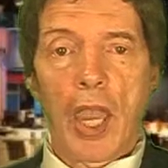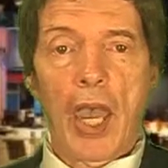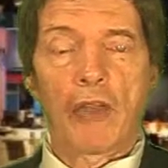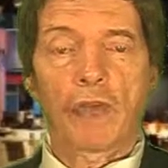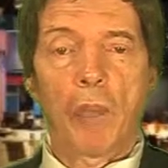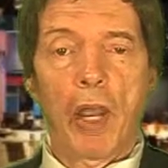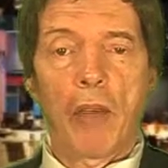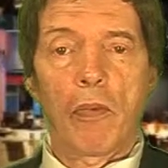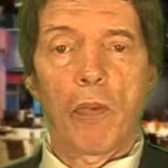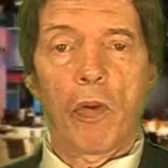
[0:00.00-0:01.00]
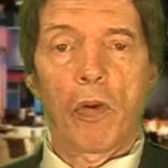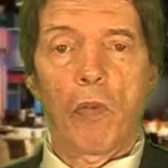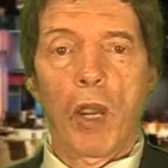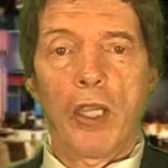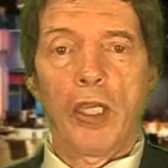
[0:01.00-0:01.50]
Asked by a reporter
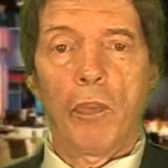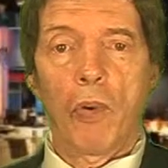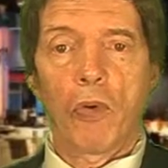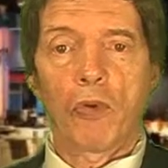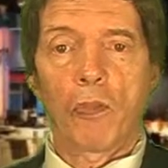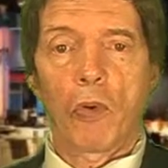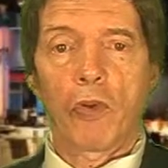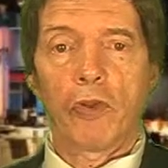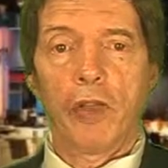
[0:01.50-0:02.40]
why he opposed abortion,